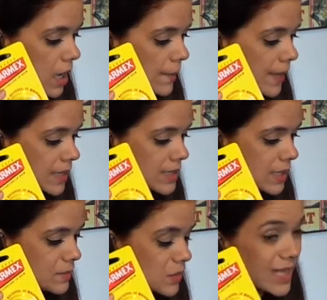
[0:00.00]
Apply to
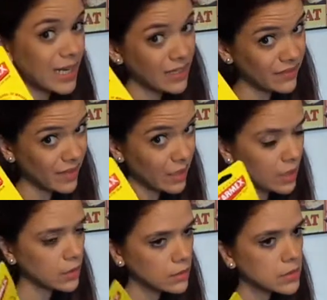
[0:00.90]
lips with a clean
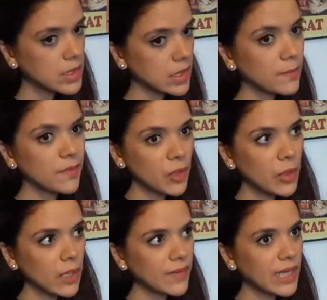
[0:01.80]
finger. See, if you
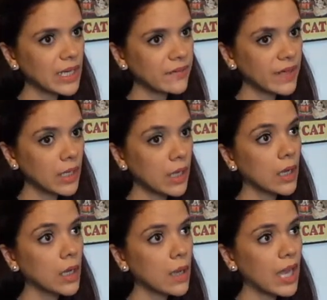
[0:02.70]
don't have a clean
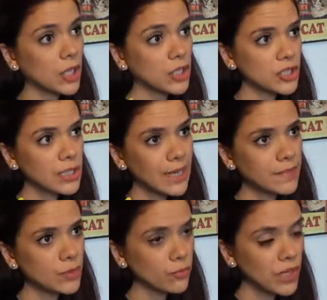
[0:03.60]
finger and your
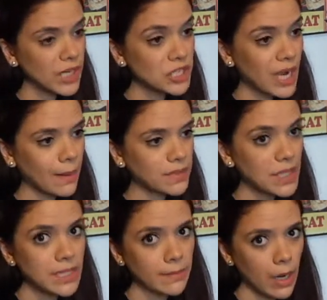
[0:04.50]
lips are really chapped,
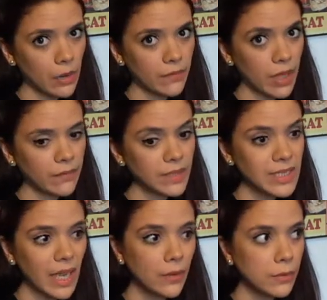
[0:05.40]
then it's a matter of life
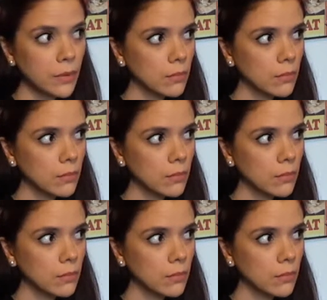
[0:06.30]
and death.